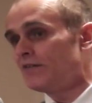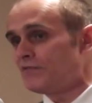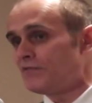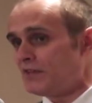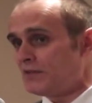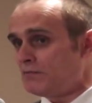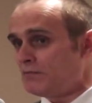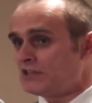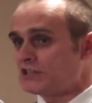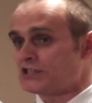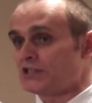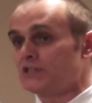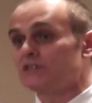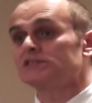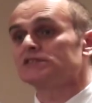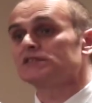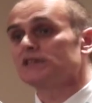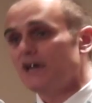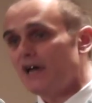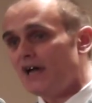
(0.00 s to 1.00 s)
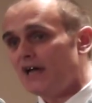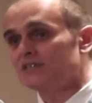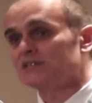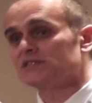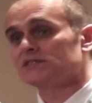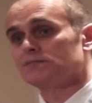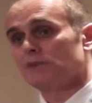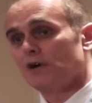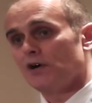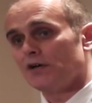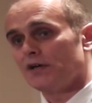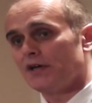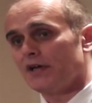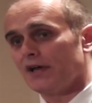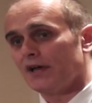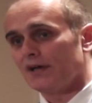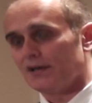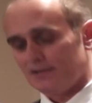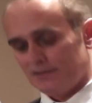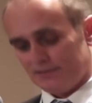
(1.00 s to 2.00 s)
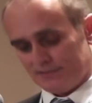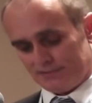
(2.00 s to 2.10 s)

of the emissions as smoking.